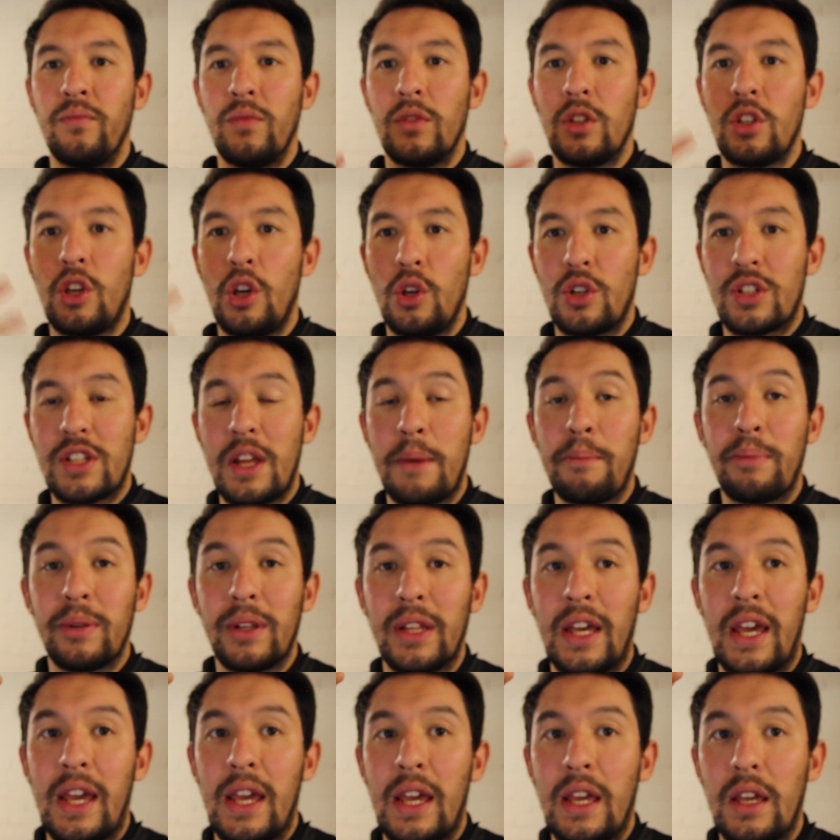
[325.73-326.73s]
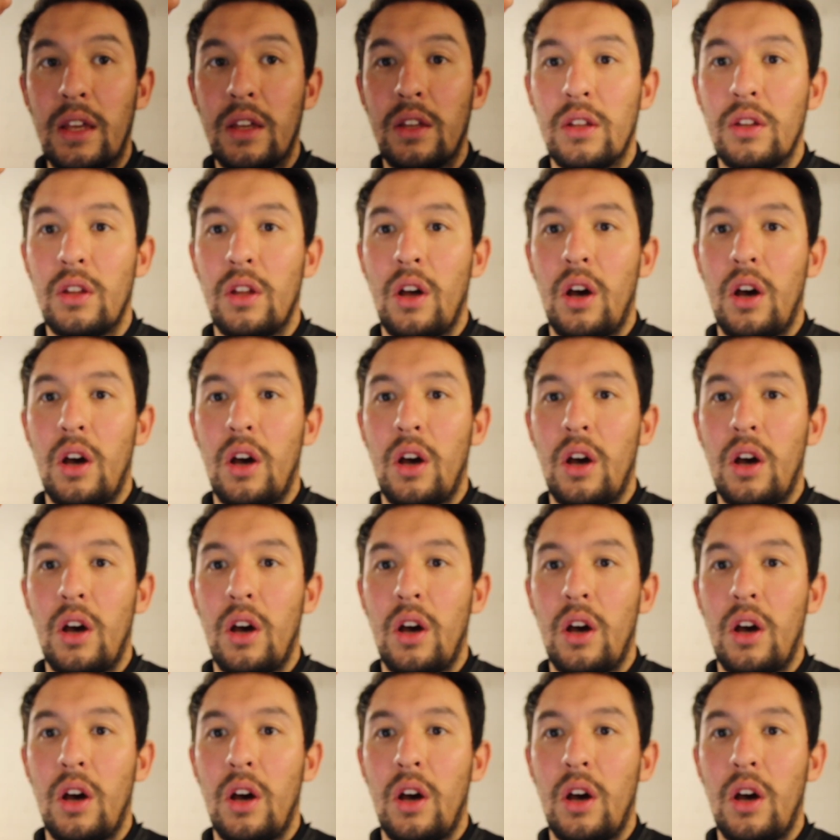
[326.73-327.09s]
you simply